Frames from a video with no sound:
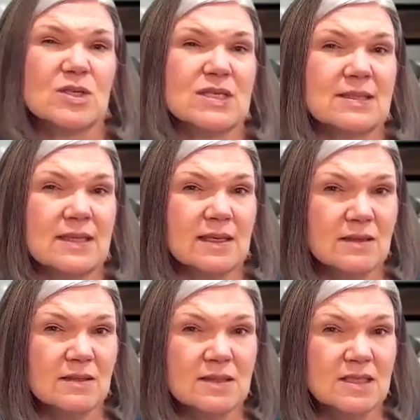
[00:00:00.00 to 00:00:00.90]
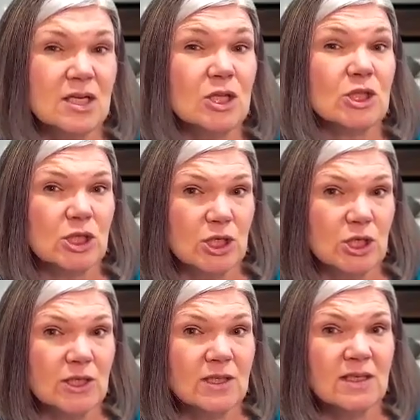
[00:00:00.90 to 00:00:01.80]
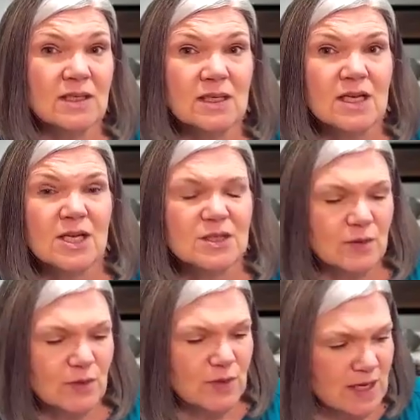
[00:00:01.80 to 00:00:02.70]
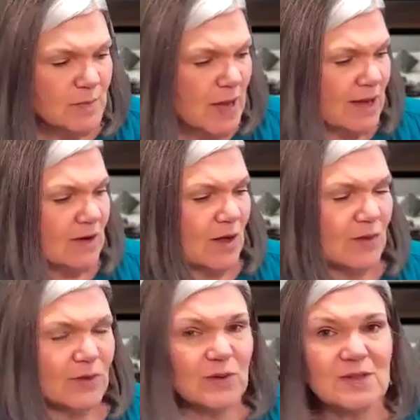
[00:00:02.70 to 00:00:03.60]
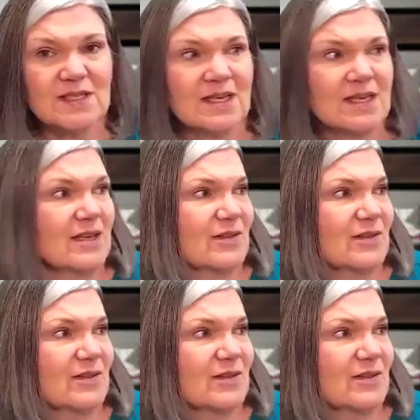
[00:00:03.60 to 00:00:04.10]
are skills to learn. So think about all those